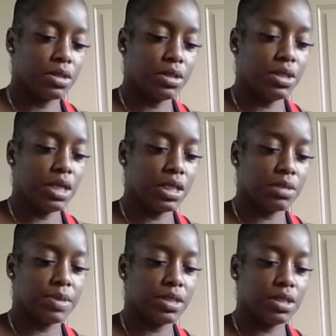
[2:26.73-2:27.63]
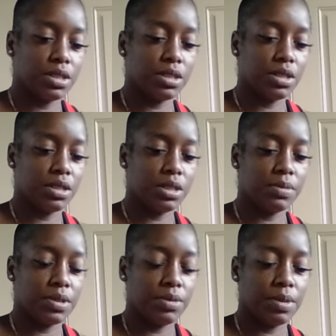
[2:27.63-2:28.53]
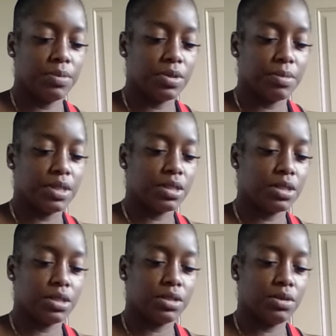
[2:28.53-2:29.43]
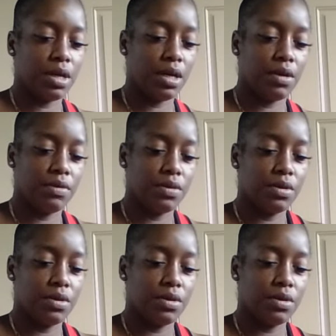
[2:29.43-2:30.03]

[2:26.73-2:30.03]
Clearing on his messages, Holy Spirit, what important messages do you have?